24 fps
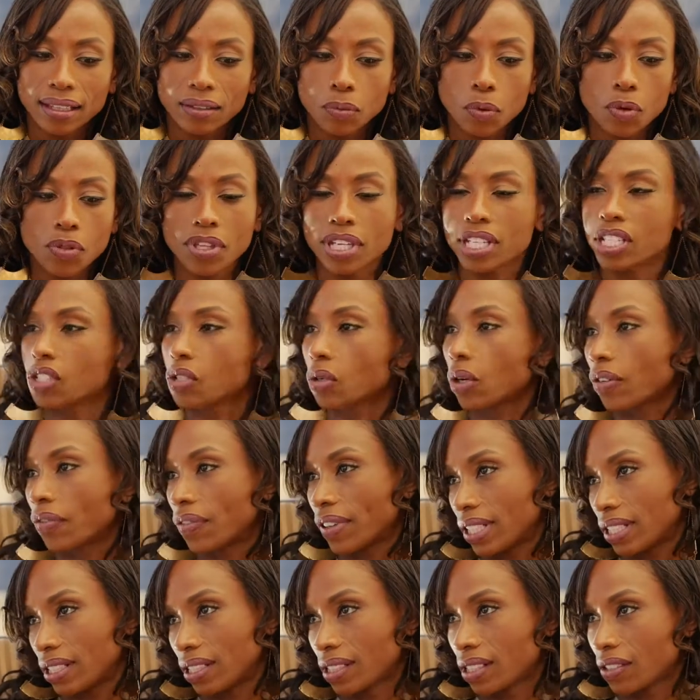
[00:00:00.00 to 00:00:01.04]
Well, the
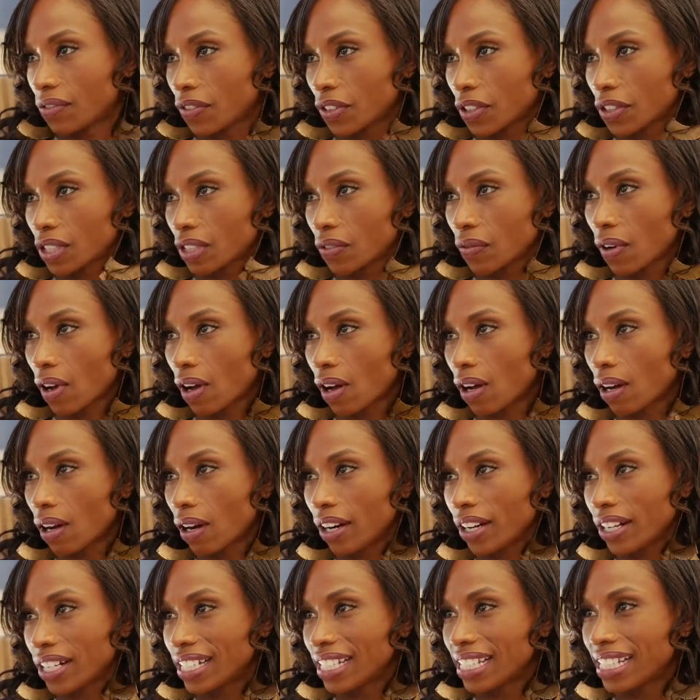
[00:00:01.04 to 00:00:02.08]
endorphins, first of all,
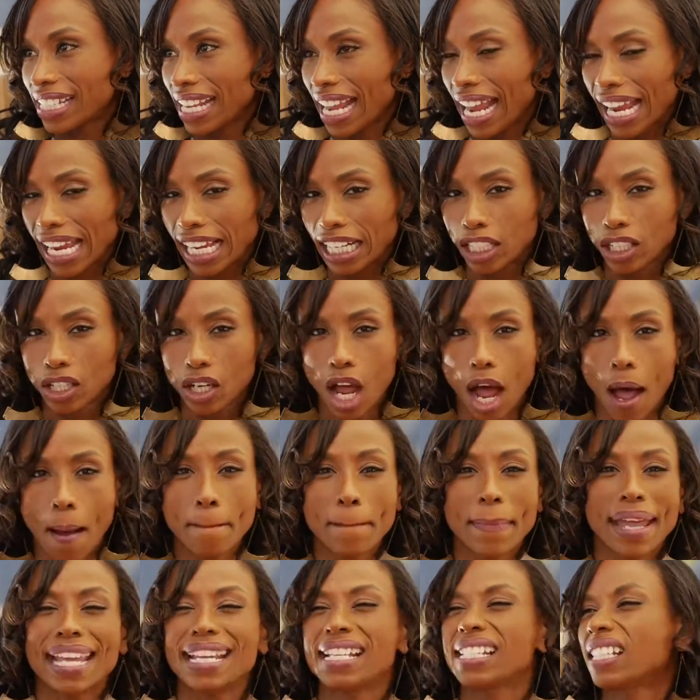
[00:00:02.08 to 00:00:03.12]
are insane.
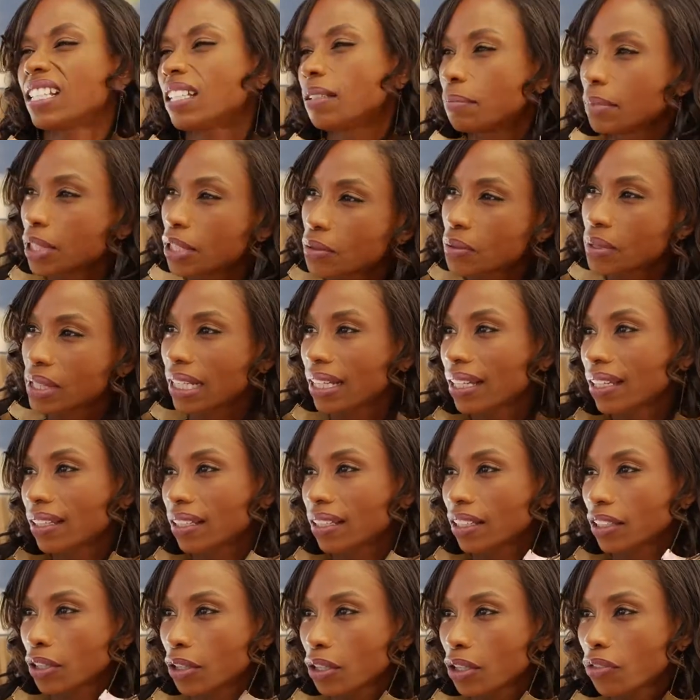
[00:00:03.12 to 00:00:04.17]
Amazing music.
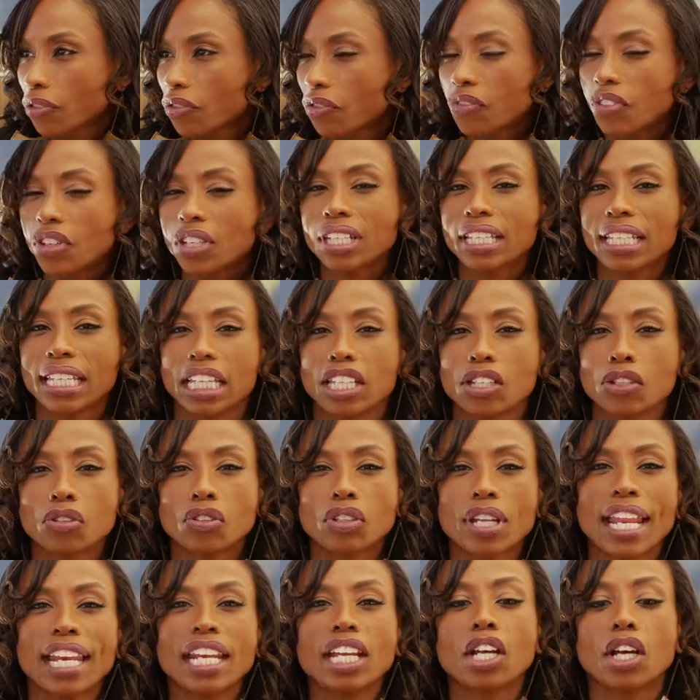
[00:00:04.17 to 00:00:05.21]
You're feeling it. You're
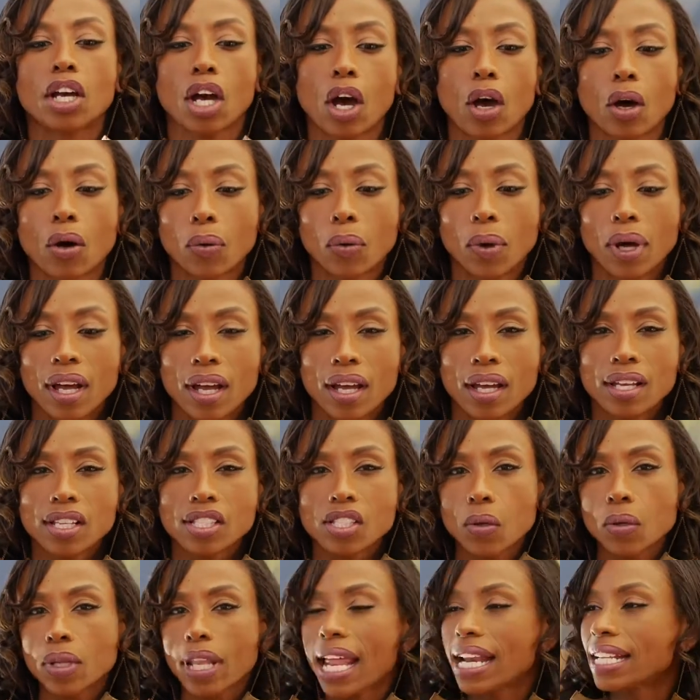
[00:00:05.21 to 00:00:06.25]
letting go.
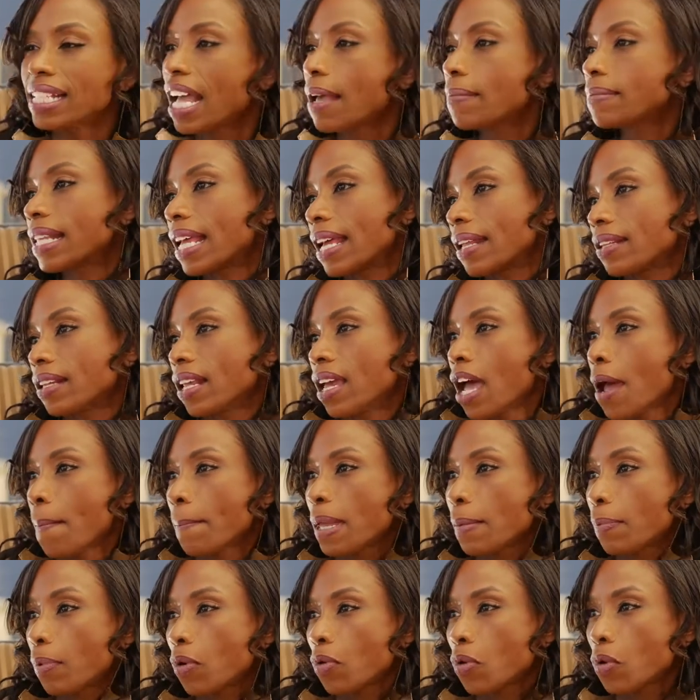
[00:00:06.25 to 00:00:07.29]
So a lot of times that
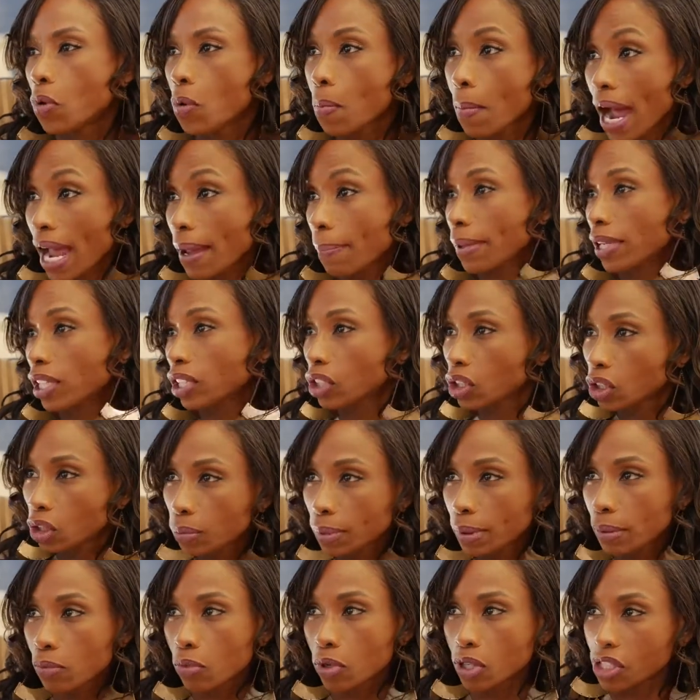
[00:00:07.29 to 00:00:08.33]
people who might be a little
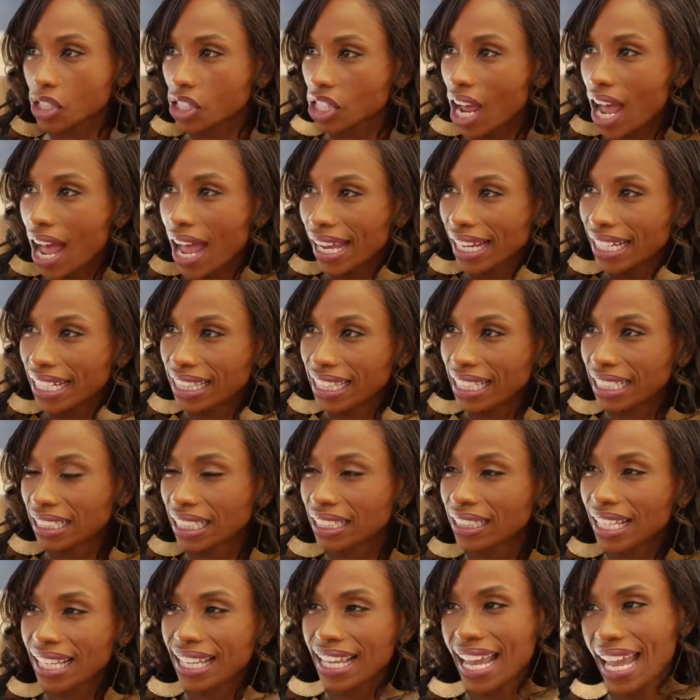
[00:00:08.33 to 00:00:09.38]
bit more shy and think
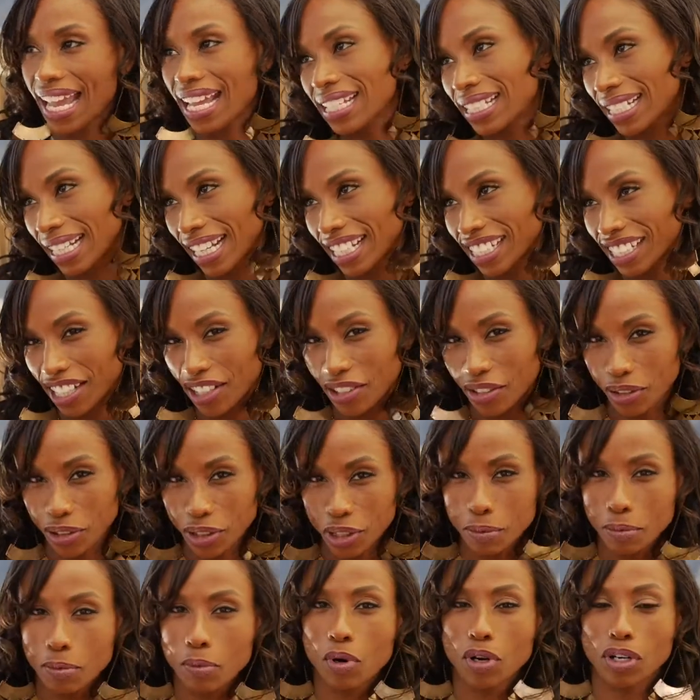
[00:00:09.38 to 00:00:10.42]
that they can't dance, and they're a
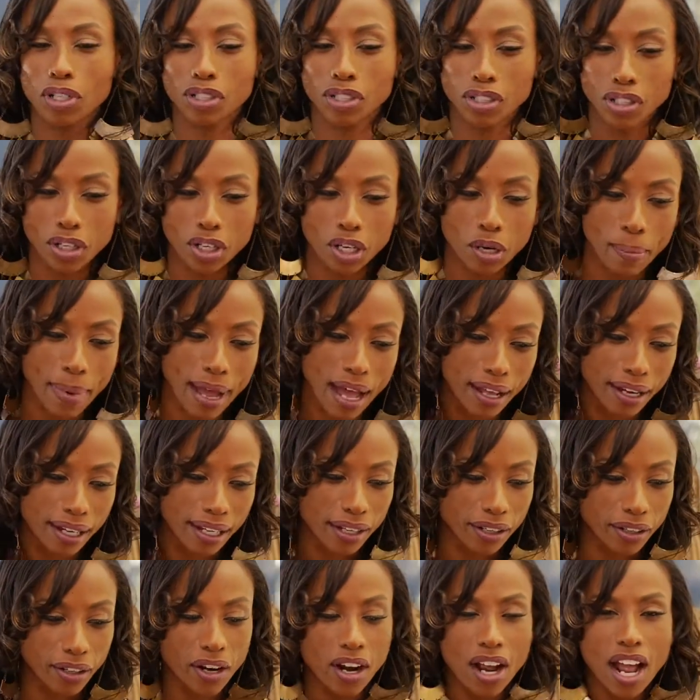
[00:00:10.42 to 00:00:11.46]
little more concerned about
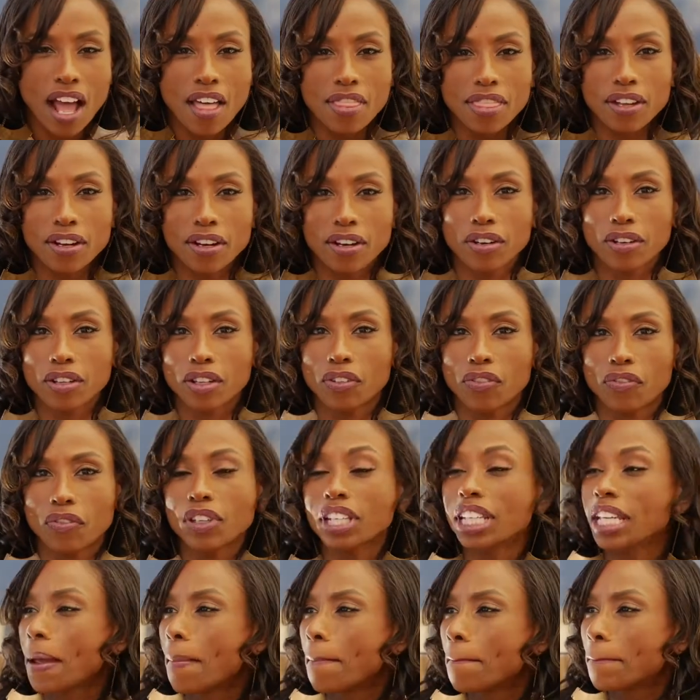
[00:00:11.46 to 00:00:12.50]
it, or they're
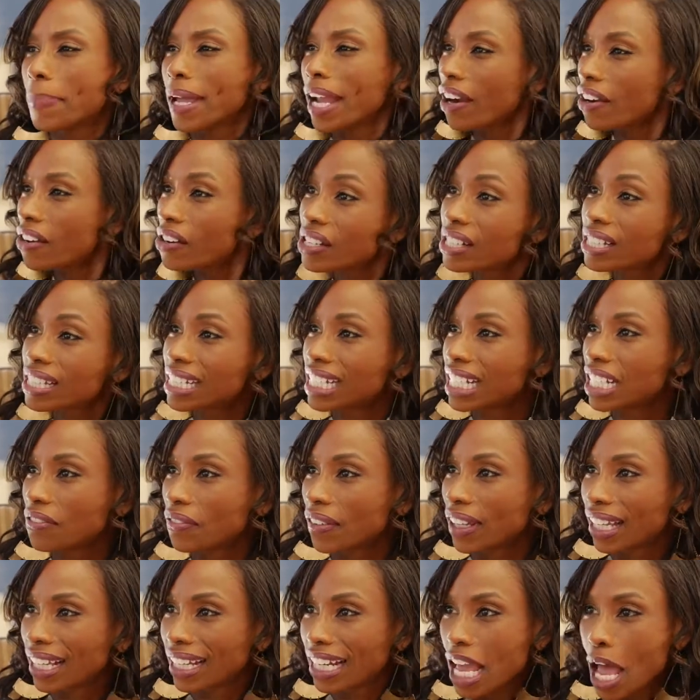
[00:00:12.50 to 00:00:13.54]
feeling embarrassed
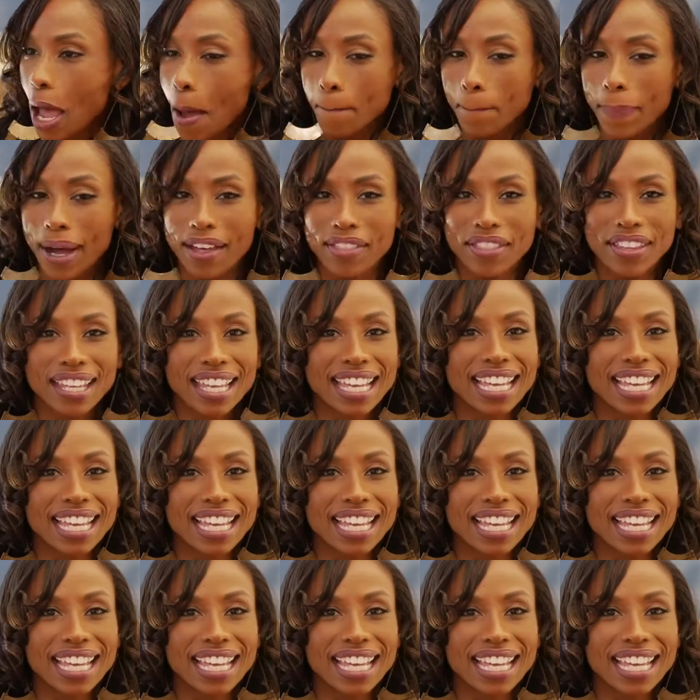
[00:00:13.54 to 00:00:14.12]
even, by the